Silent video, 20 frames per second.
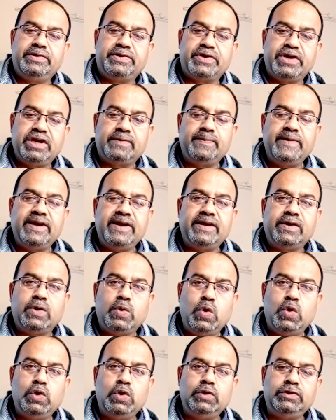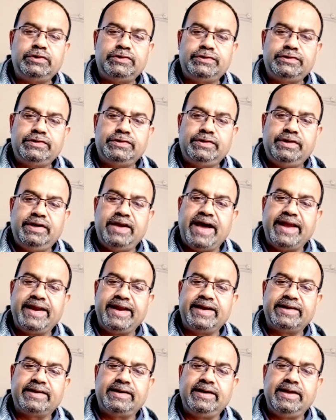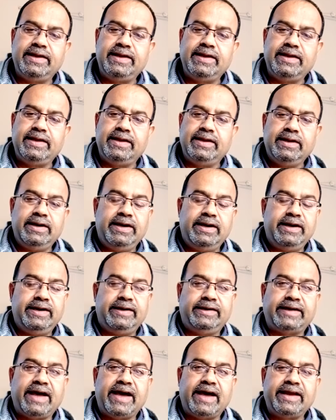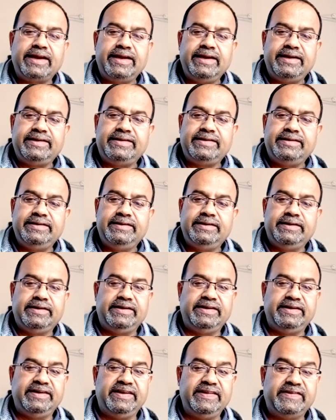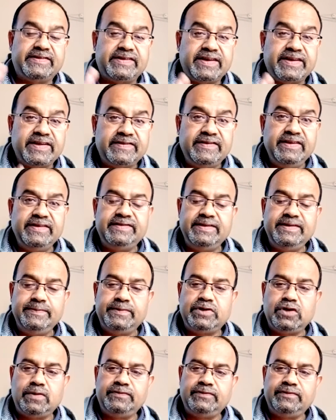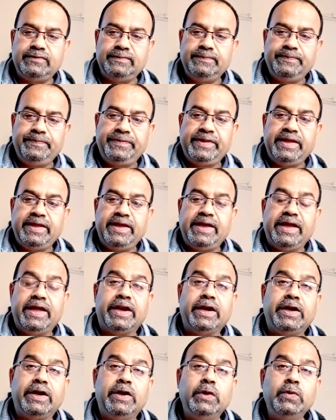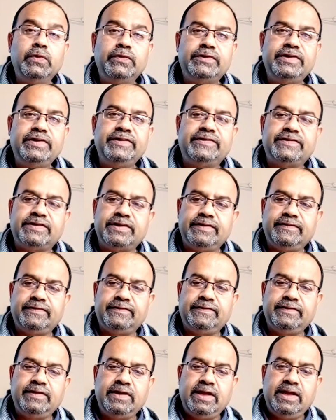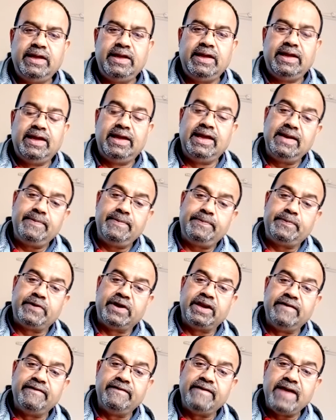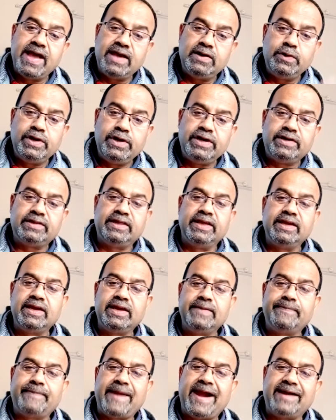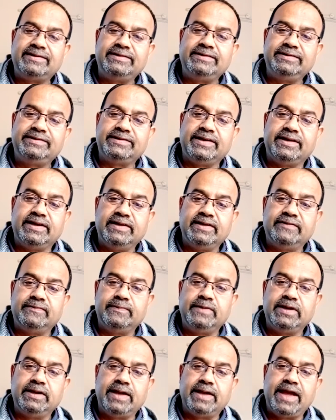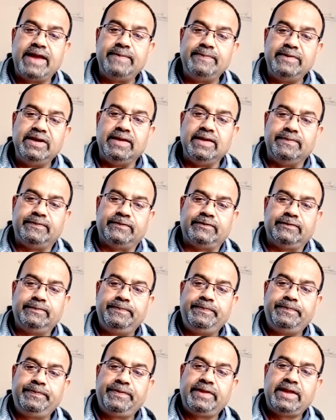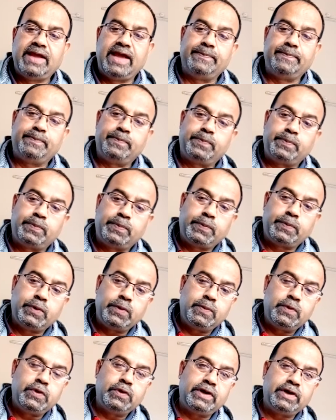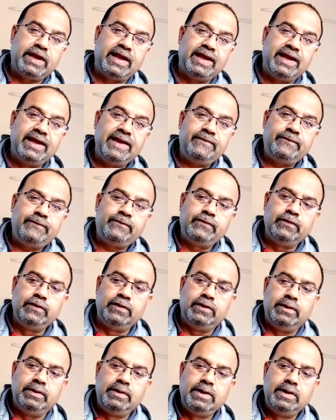Treatment goals directly target distressing symptoms, reduce distress, help reevaluate thinking patterns and beliefs, and promote helpful